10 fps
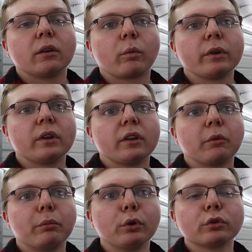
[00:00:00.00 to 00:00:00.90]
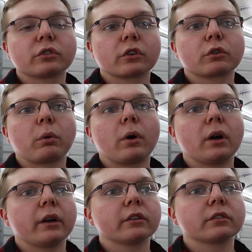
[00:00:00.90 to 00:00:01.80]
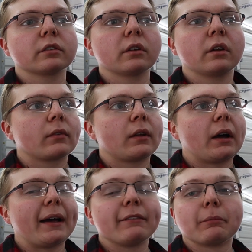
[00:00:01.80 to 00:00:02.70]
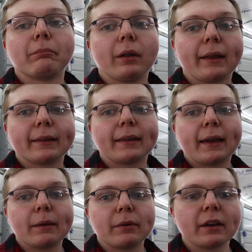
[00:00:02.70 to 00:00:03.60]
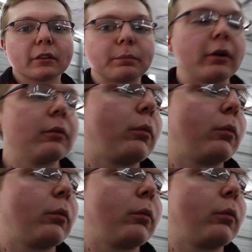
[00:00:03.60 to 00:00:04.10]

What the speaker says: We did the booster twice. I even bled the ABS pump